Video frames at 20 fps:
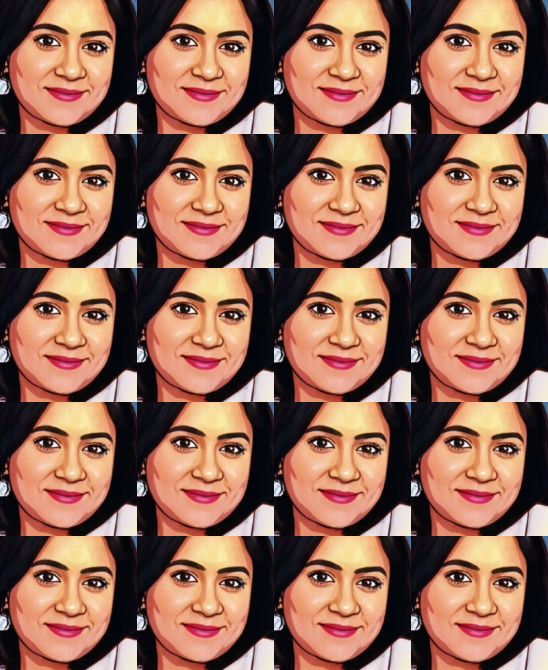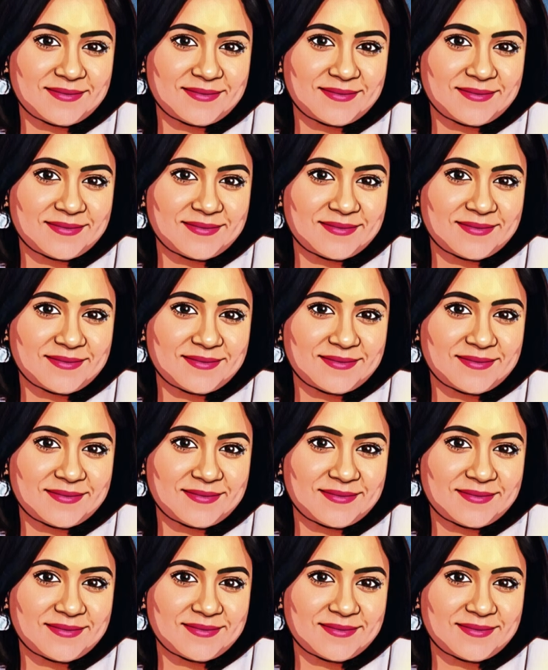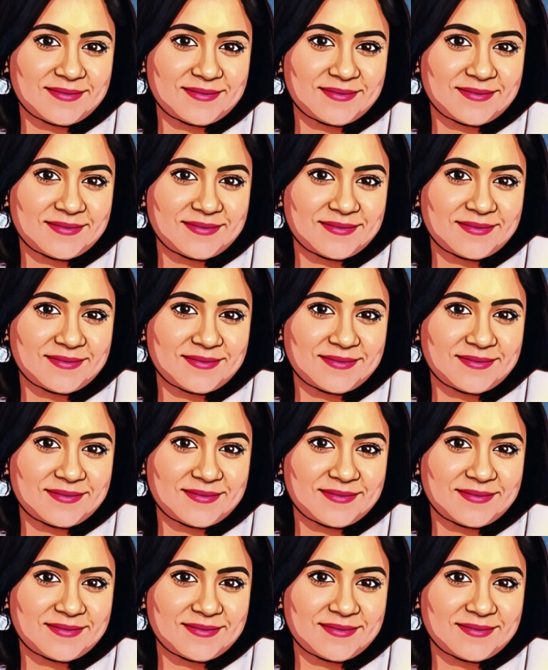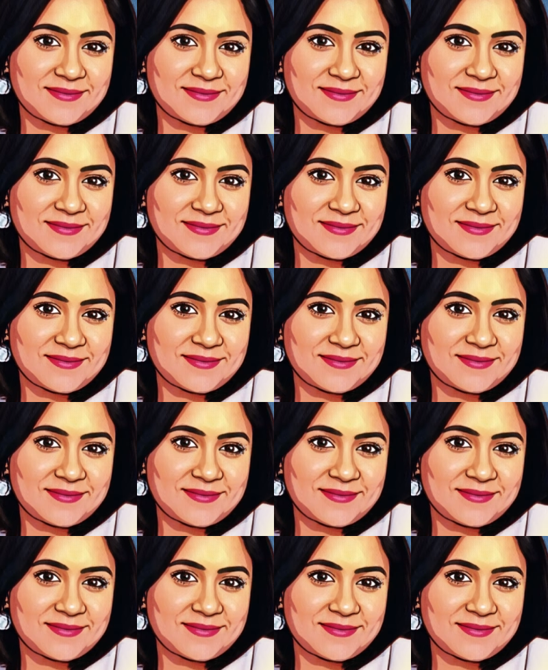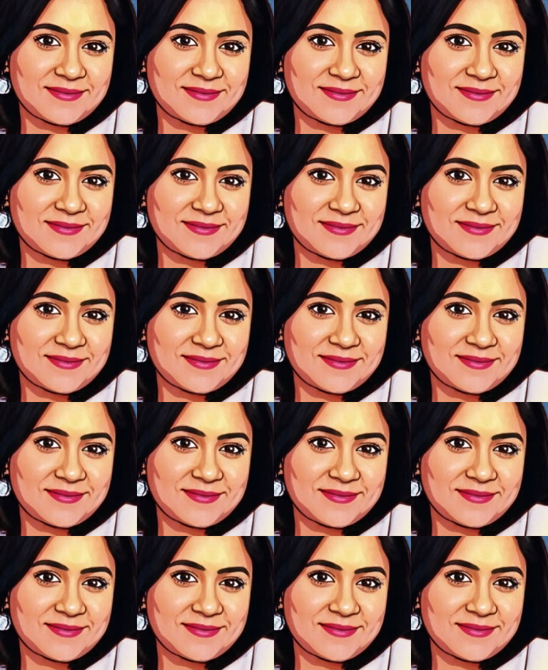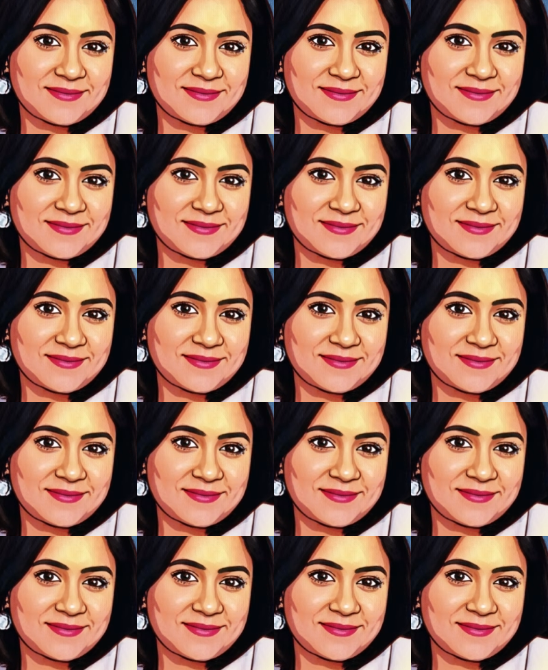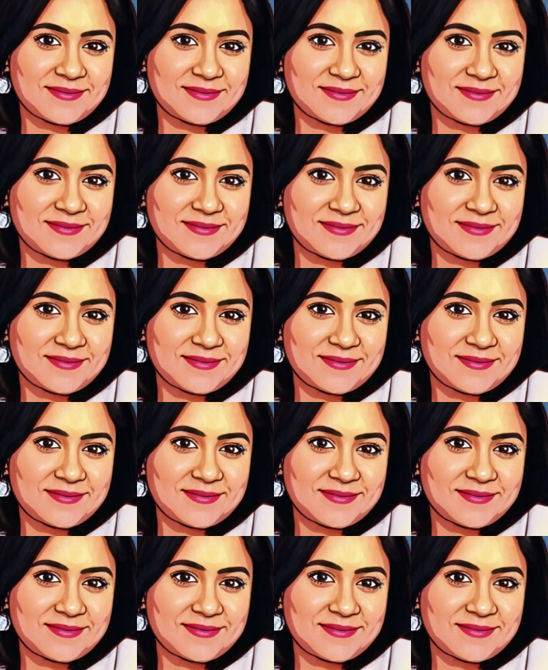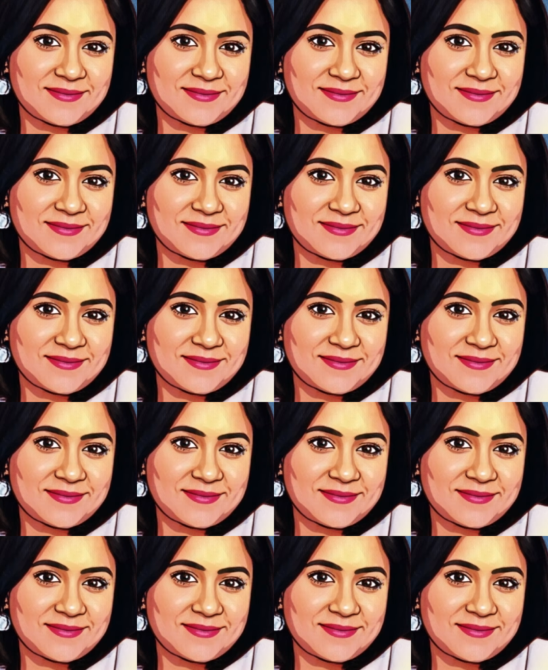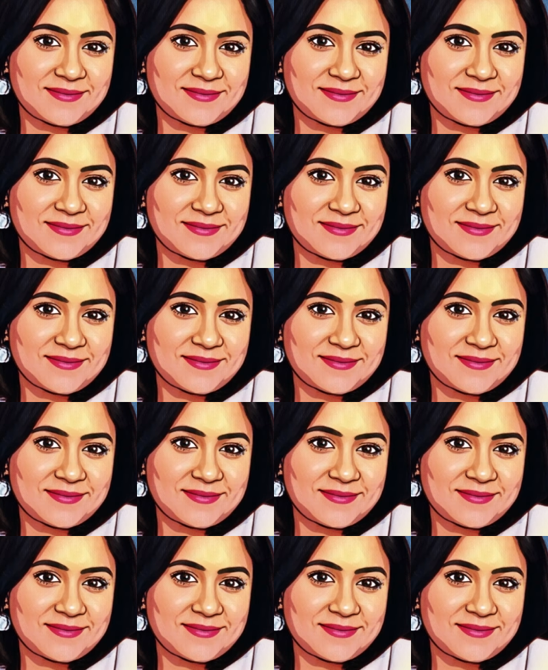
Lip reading: This is a still picture; no speech is visible.